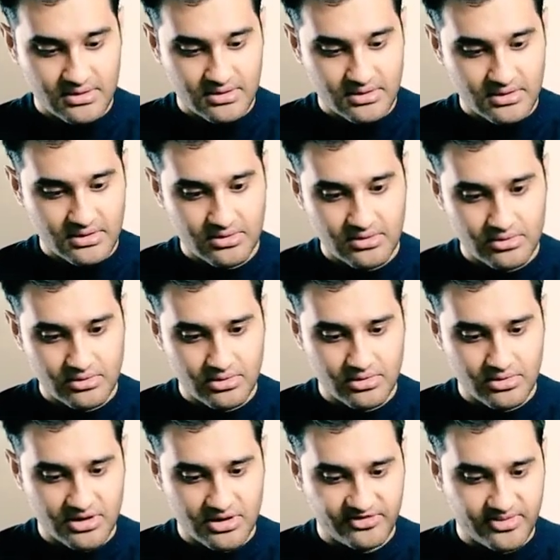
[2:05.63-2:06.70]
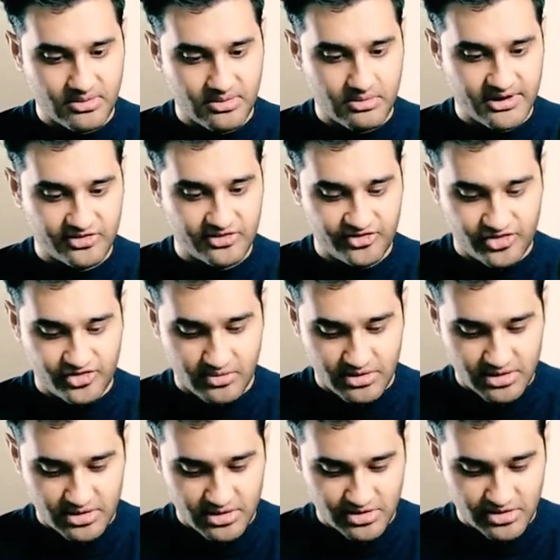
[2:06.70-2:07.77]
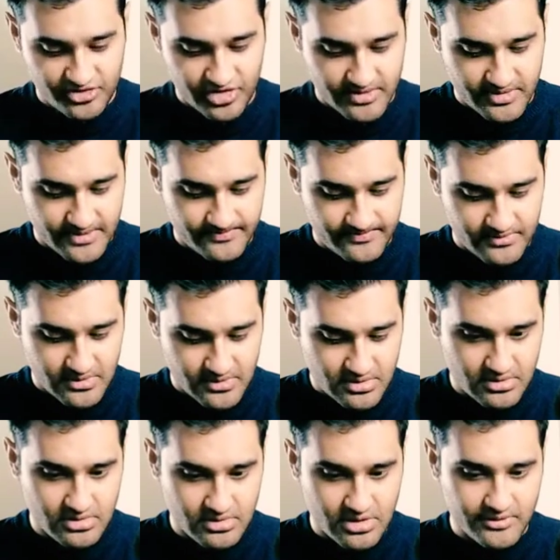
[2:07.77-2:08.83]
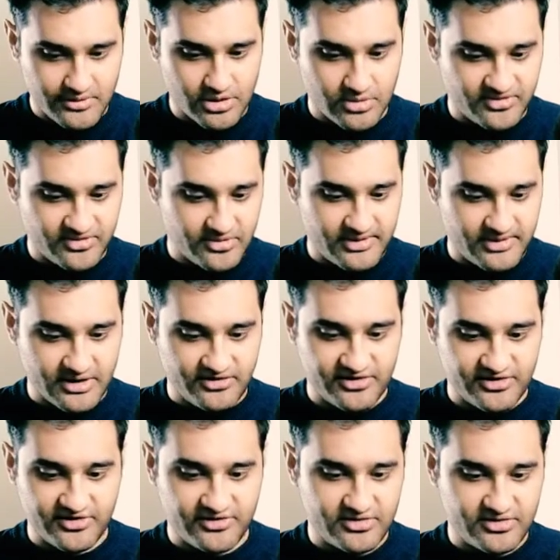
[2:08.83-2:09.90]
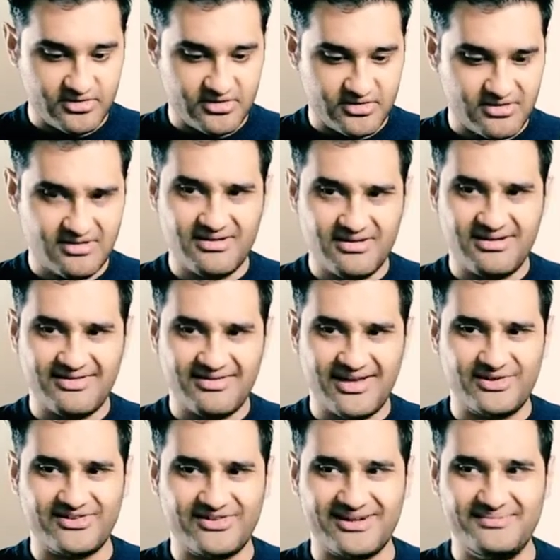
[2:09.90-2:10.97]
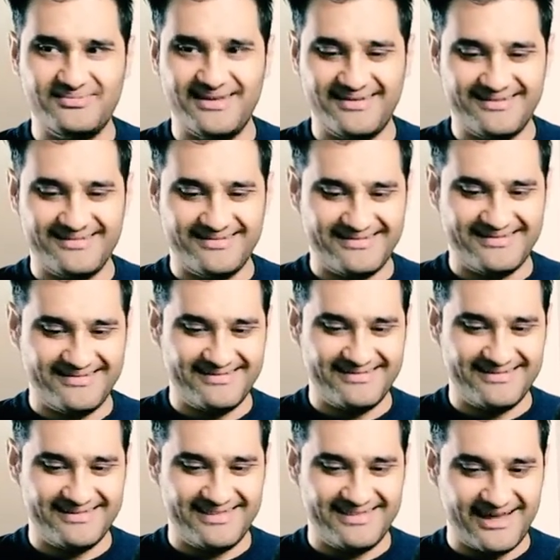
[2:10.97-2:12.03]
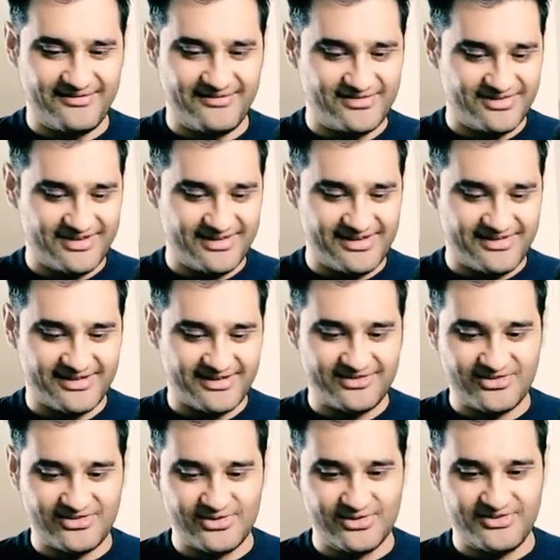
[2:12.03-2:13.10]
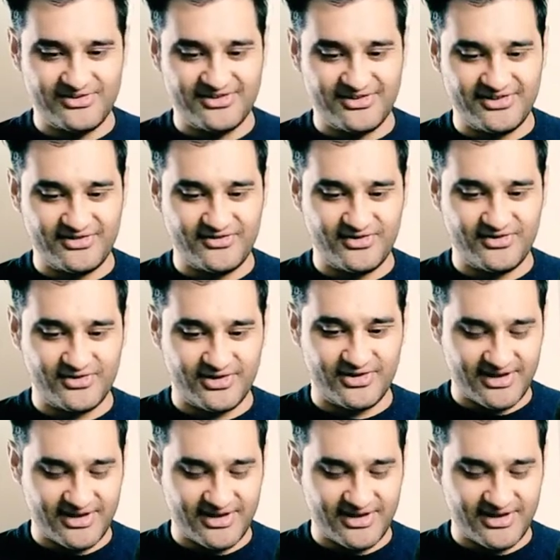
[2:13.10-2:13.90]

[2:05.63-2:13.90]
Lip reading: ooh, that's probably a stubble trimmer. I mean, it comes with a pair of scissors. That looks like a bit naff, doesn't it? It's like school scissors for kids,